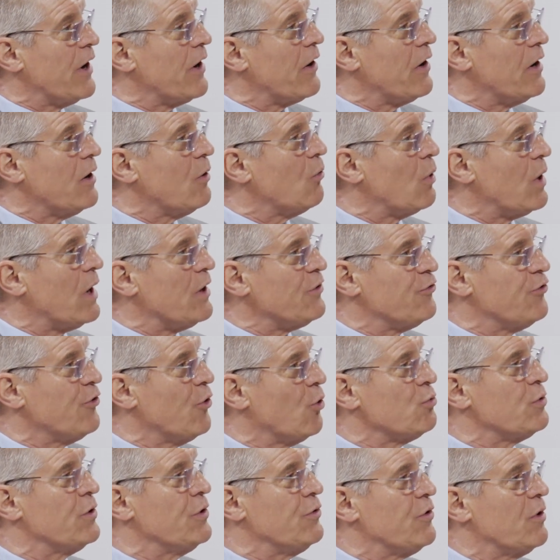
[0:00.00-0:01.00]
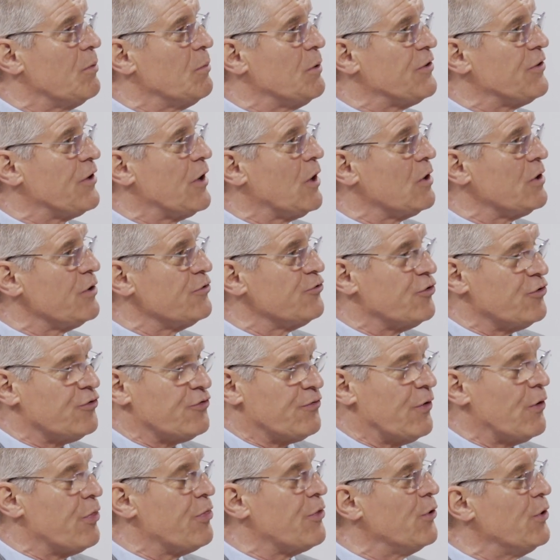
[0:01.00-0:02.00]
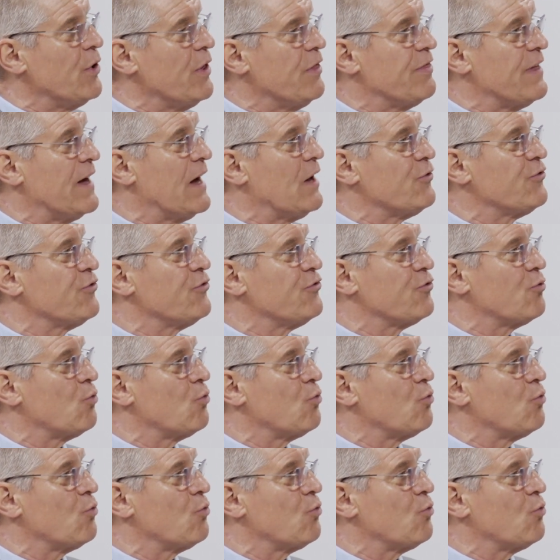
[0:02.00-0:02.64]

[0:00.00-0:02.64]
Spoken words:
area where I was the only dermatologist for 30,000